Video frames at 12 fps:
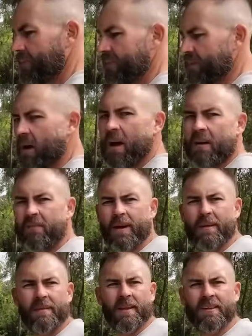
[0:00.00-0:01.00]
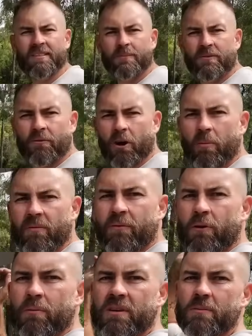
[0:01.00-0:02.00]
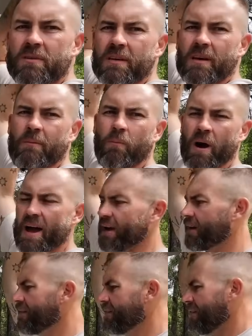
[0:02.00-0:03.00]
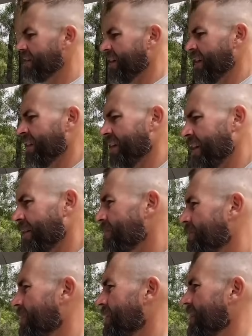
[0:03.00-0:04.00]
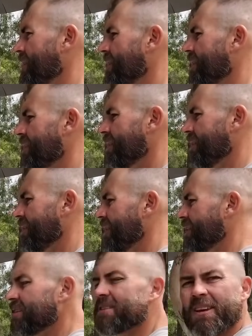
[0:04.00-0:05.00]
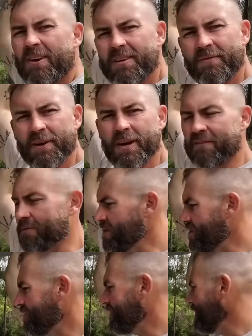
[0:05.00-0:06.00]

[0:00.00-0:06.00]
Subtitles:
So I have had a Nissan Patrol before, which was a wagon, and yeah, it's just so different going from a ute to